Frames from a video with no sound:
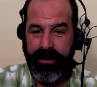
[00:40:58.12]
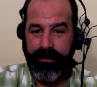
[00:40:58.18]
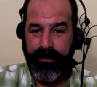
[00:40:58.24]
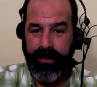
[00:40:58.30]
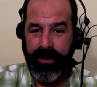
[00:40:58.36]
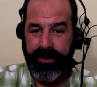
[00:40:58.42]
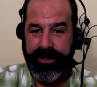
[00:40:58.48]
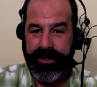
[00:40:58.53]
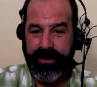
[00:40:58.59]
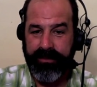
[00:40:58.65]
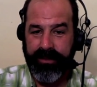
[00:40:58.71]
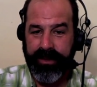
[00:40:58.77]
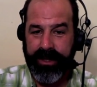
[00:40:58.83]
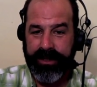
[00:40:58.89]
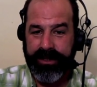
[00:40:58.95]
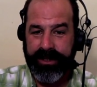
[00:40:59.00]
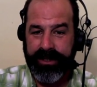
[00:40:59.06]
most of
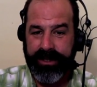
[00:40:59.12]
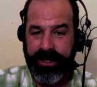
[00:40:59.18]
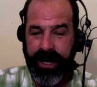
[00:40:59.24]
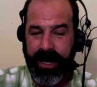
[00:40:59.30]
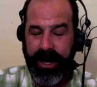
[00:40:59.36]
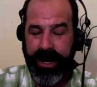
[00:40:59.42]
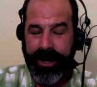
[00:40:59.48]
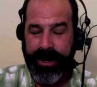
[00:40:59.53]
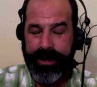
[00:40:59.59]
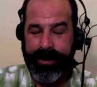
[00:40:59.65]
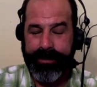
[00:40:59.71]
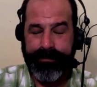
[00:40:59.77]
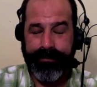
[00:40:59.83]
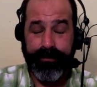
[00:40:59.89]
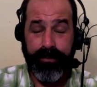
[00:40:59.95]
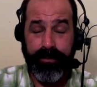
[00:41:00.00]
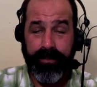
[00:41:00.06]
which uh,
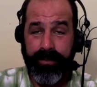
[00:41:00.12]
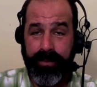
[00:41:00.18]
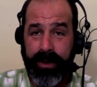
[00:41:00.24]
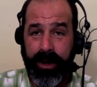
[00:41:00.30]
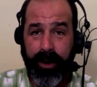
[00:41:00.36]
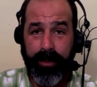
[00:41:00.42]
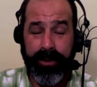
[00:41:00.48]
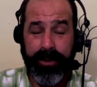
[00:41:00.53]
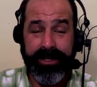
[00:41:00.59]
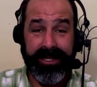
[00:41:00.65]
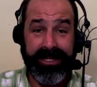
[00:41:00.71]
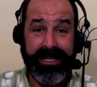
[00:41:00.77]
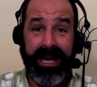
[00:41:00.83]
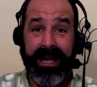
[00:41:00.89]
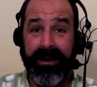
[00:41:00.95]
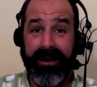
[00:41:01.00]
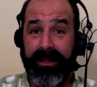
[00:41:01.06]
almost
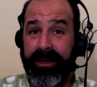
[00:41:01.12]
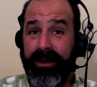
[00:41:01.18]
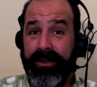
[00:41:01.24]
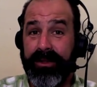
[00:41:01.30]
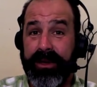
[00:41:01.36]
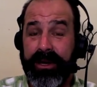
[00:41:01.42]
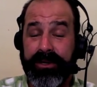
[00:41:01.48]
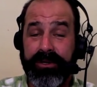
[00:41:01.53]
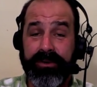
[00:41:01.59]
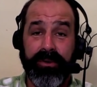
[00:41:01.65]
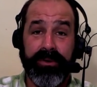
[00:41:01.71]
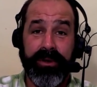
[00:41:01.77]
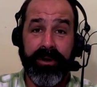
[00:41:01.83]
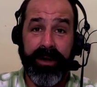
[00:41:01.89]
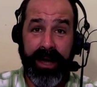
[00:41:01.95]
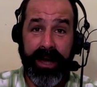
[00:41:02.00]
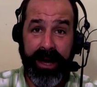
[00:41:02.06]
entirely on the
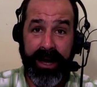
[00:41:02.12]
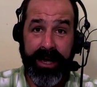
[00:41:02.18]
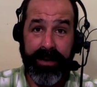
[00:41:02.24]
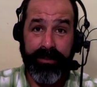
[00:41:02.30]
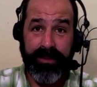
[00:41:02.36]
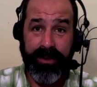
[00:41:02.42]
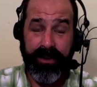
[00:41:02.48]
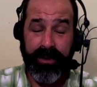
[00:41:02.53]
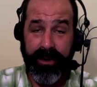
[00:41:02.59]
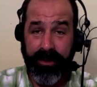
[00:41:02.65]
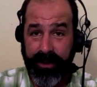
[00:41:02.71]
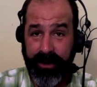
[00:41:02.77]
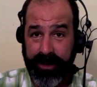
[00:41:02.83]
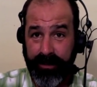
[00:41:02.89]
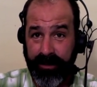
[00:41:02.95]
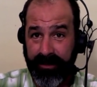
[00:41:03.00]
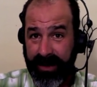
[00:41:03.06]
extraordinary hype their
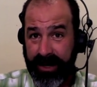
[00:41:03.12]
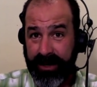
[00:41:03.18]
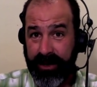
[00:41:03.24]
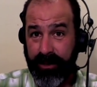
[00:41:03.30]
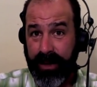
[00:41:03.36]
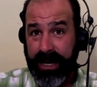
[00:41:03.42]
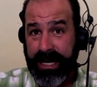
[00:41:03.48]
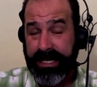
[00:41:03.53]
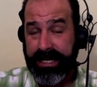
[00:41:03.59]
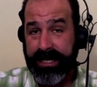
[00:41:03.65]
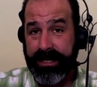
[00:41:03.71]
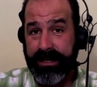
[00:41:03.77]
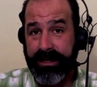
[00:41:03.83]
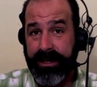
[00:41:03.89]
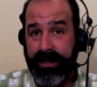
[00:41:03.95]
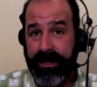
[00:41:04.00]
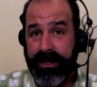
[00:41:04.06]
incredible
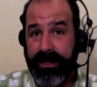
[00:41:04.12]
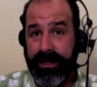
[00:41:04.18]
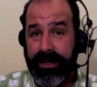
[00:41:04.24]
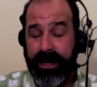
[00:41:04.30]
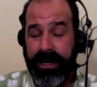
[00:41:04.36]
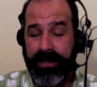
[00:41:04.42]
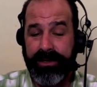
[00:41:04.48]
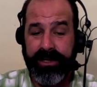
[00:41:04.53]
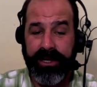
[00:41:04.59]
valuation had